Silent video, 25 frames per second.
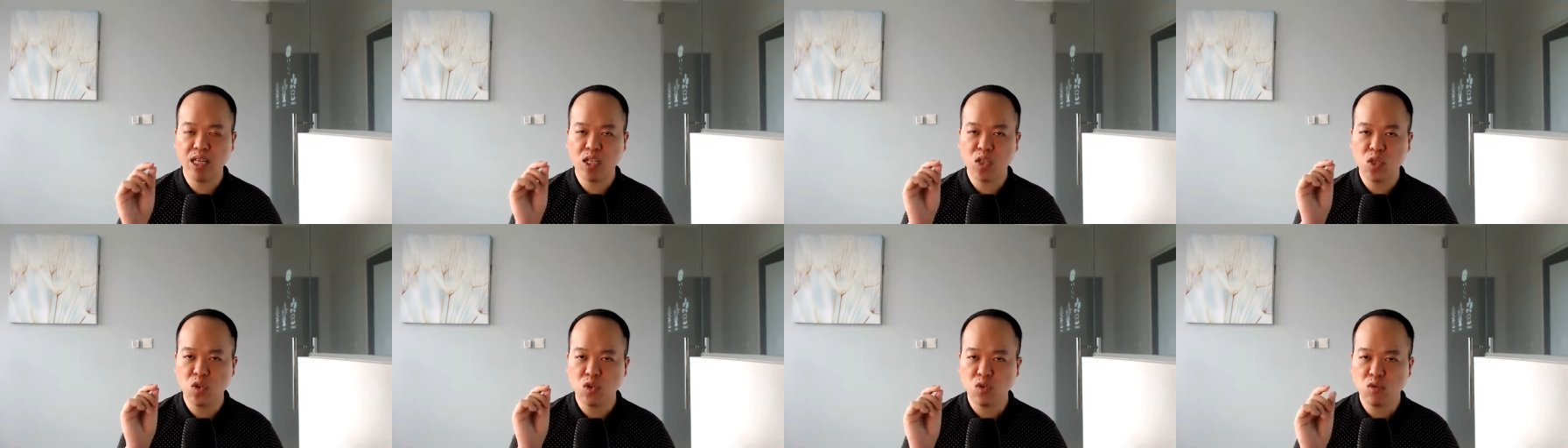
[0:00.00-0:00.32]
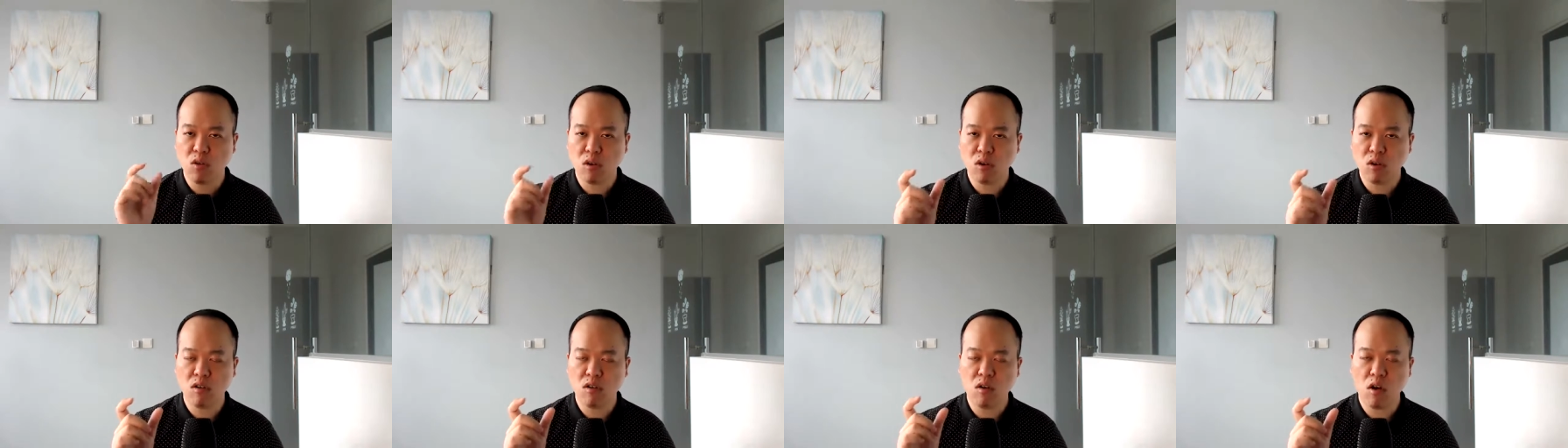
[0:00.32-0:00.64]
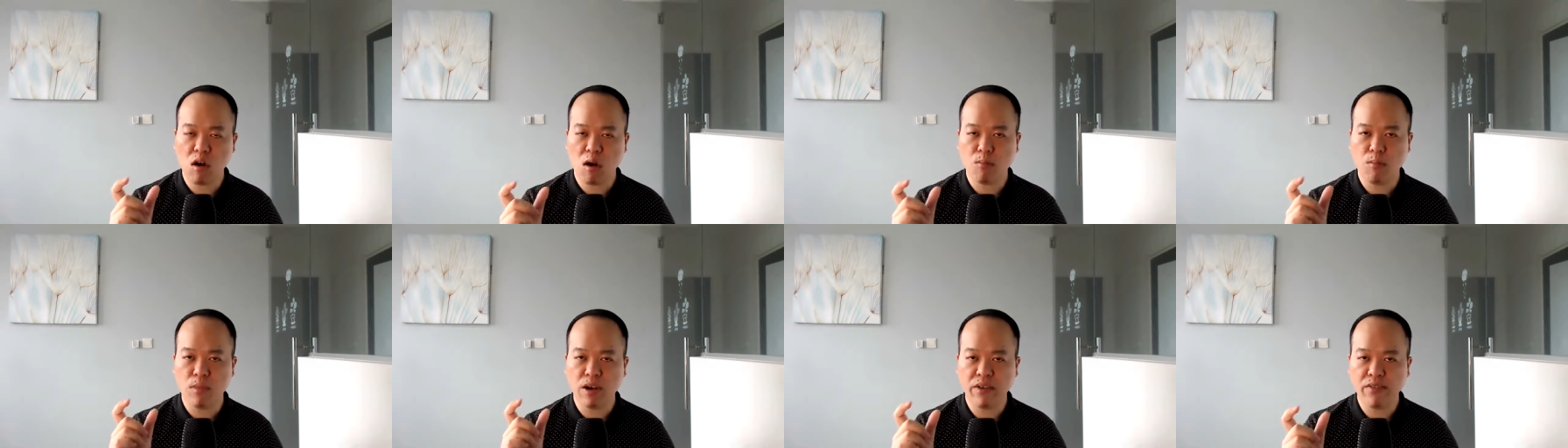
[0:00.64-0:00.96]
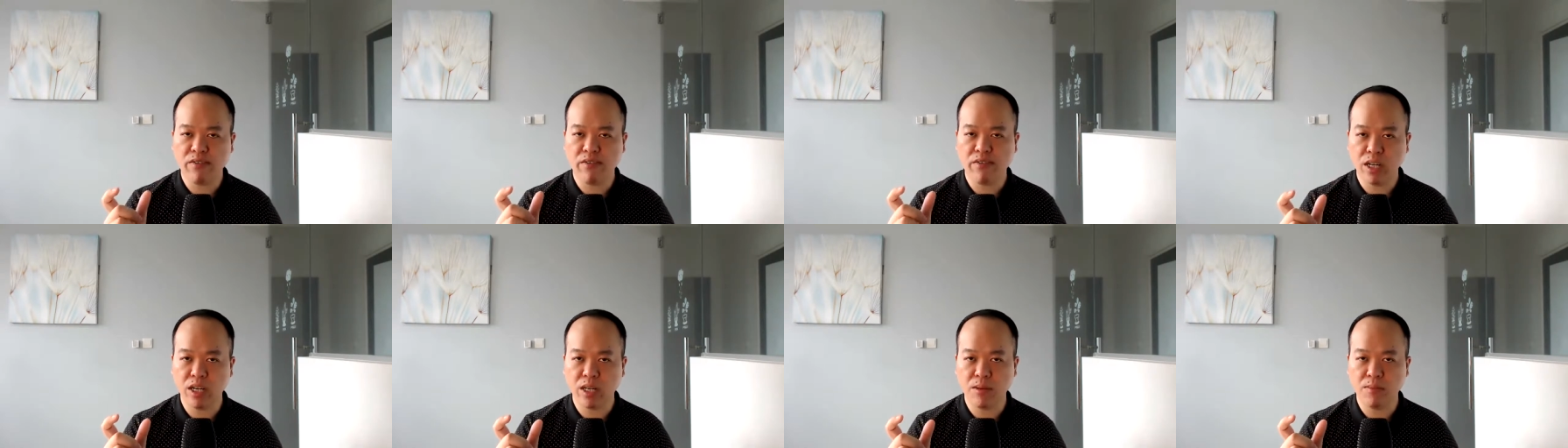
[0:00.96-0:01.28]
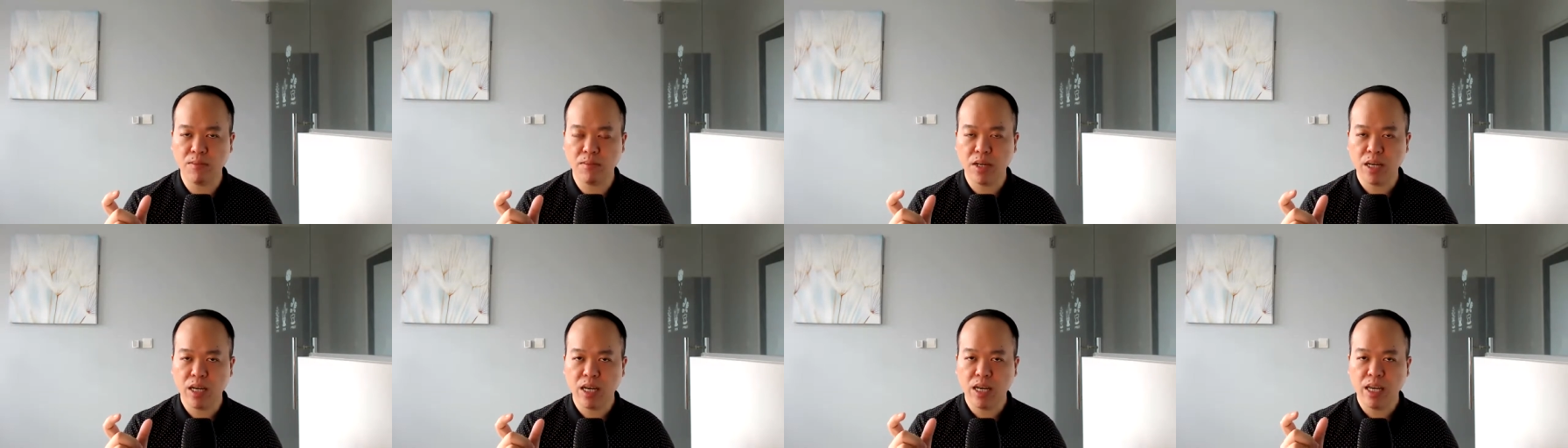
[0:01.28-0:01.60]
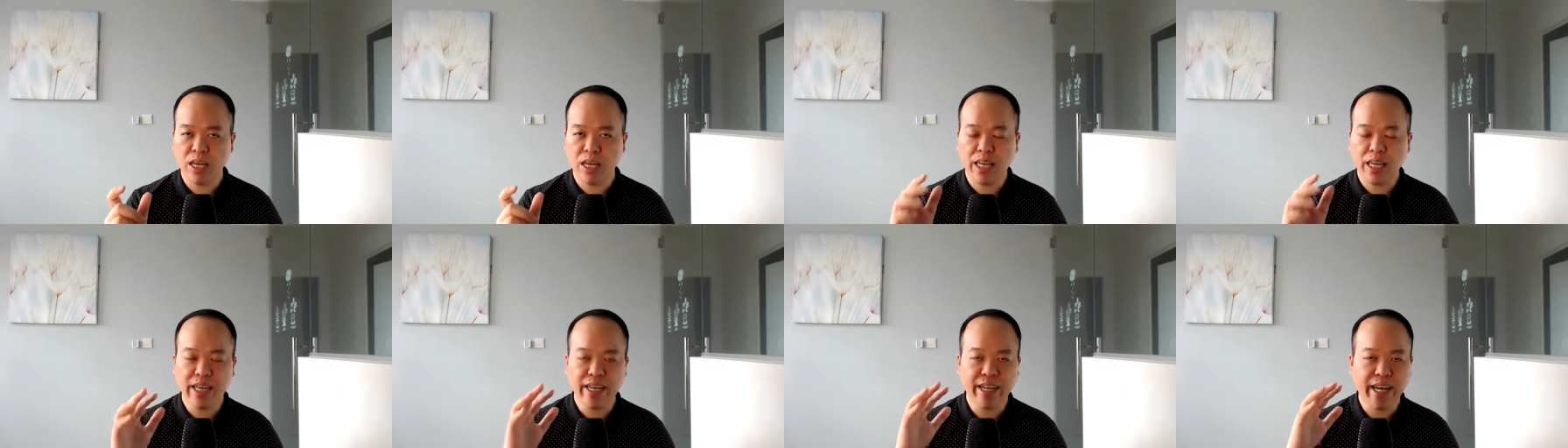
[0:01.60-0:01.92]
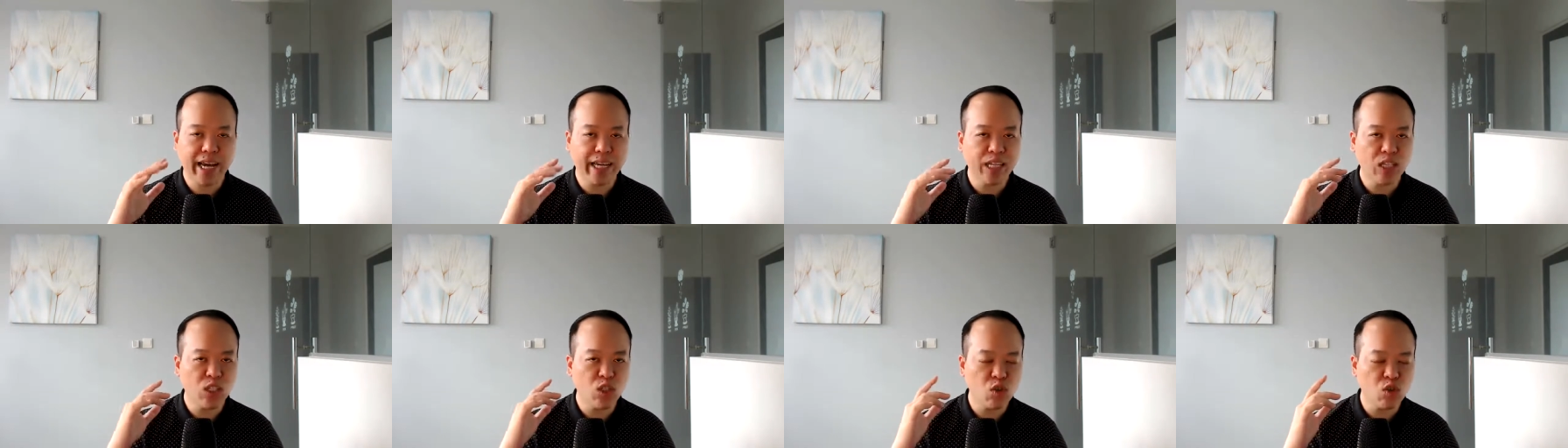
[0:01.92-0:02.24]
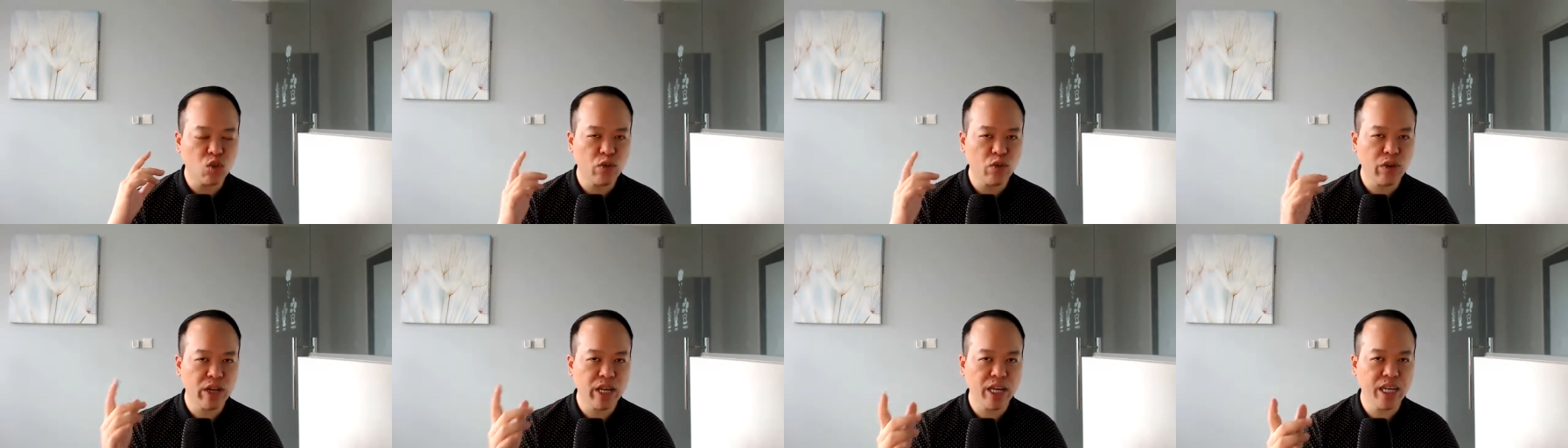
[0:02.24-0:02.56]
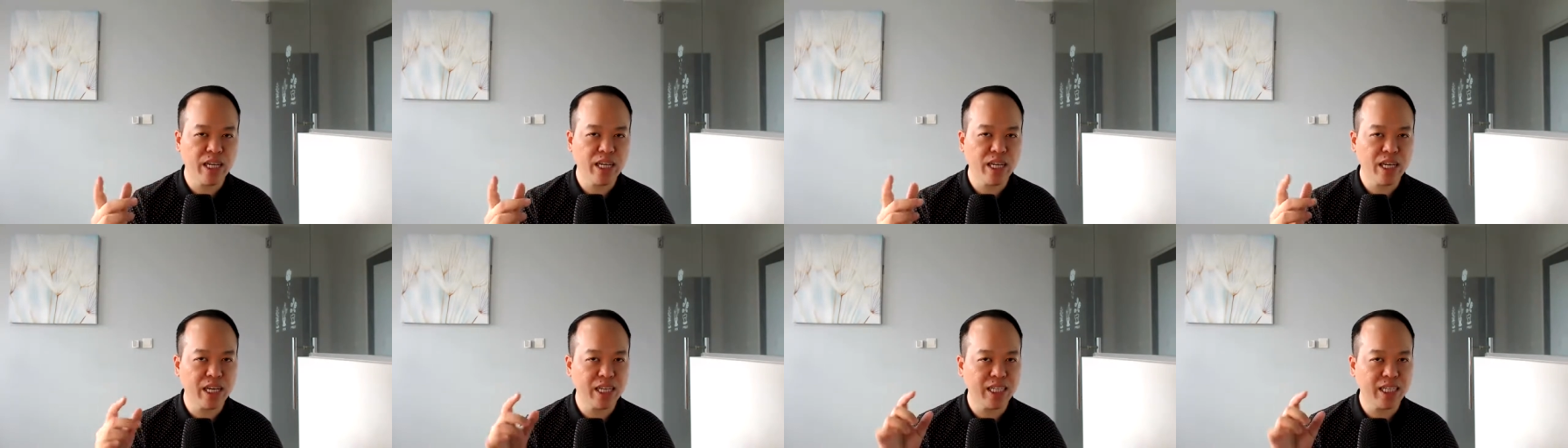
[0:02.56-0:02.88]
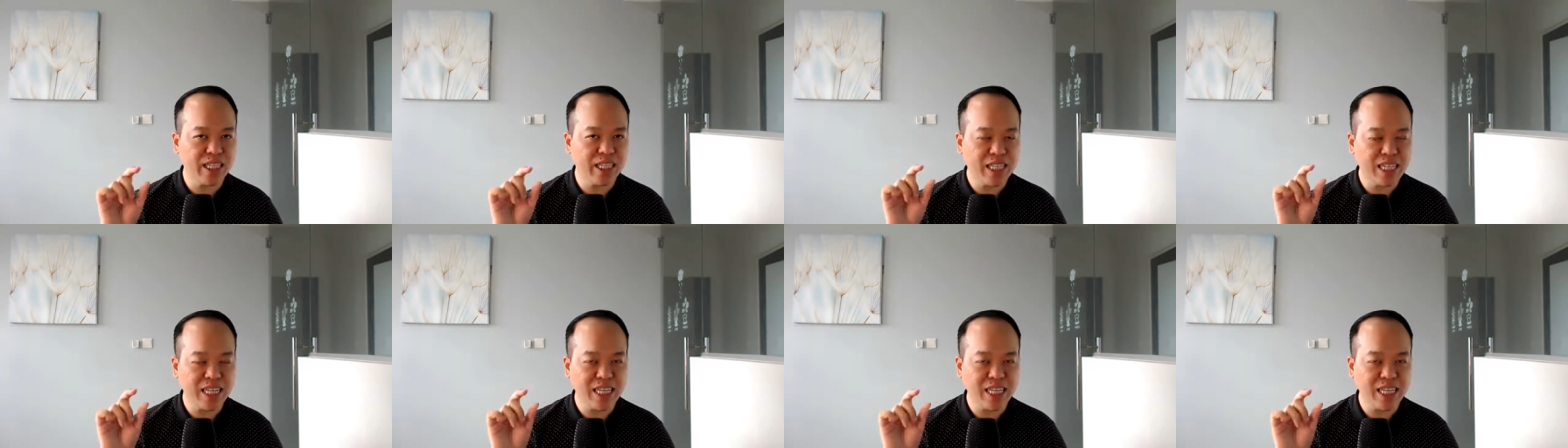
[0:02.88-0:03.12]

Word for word: this strong command verb, it can trigger a